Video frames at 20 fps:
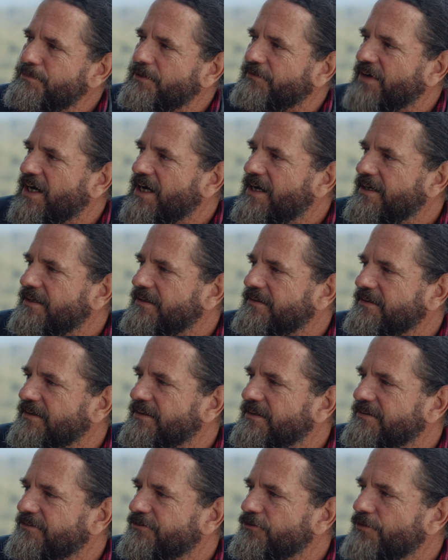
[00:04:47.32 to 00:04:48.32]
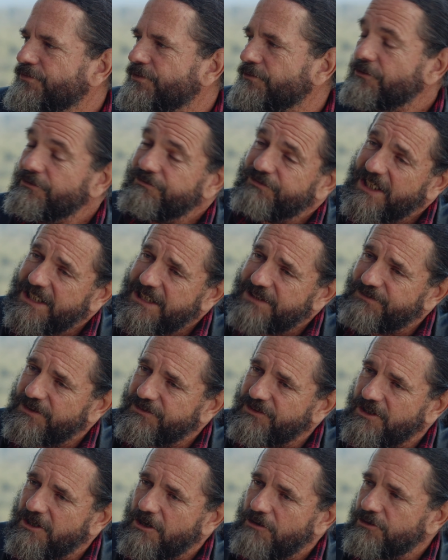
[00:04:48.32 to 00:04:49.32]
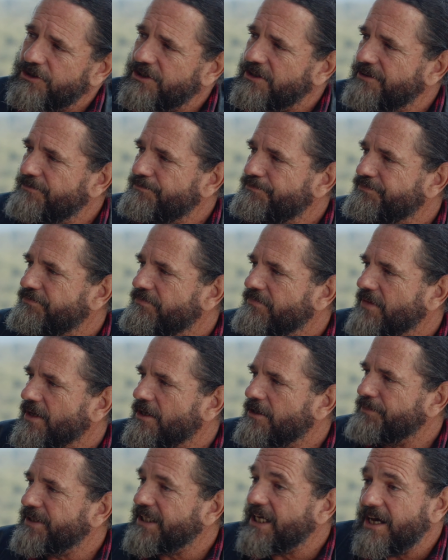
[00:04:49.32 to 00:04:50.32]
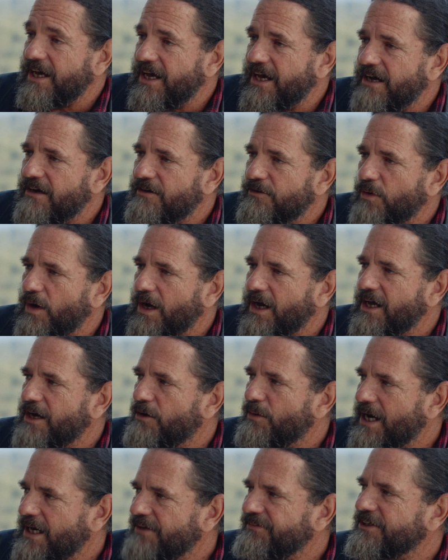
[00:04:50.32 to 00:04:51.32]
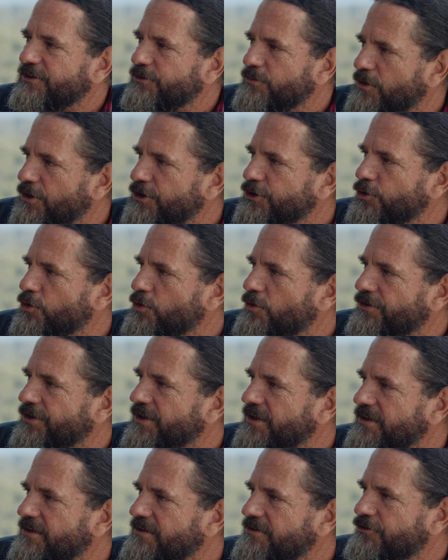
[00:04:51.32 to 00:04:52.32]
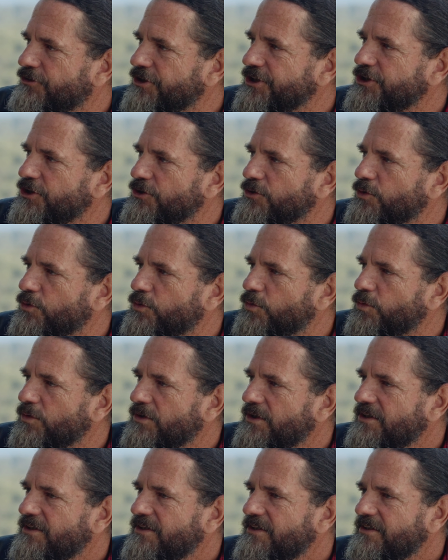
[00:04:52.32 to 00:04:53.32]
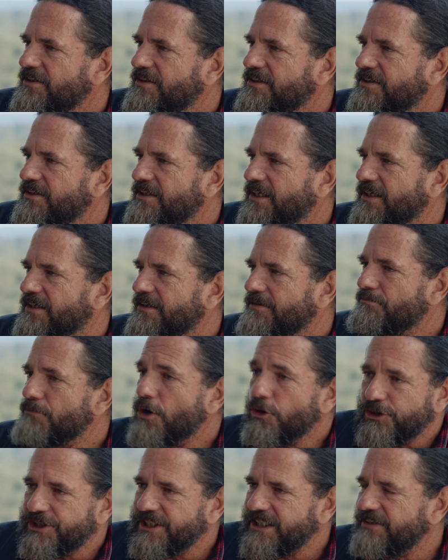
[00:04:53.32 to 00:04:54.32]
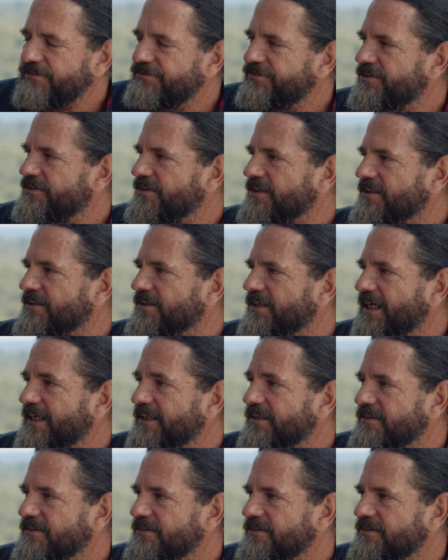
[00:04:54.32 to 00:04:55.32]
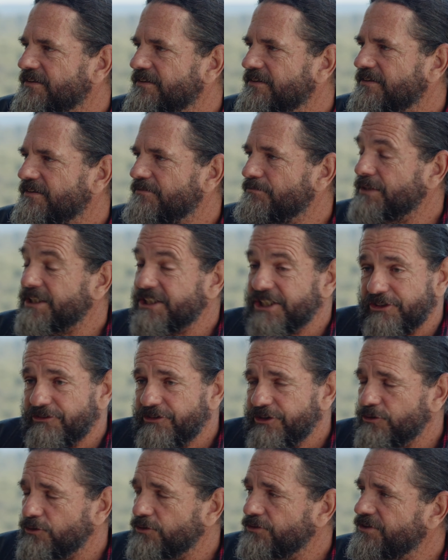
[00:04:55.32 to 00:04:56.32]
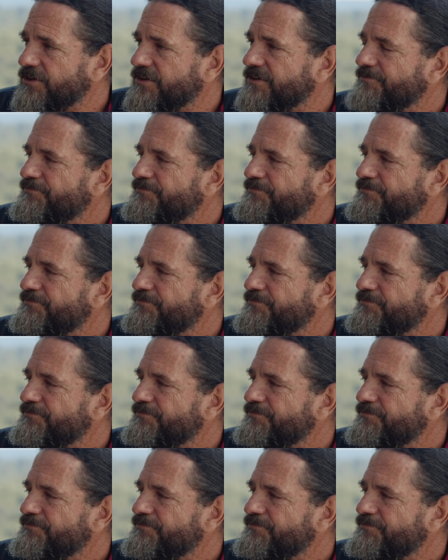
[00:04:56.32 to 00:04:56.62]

of art is often reflective of the culture. I mean, our art, and that's why I draw on the traditional motifs and materials,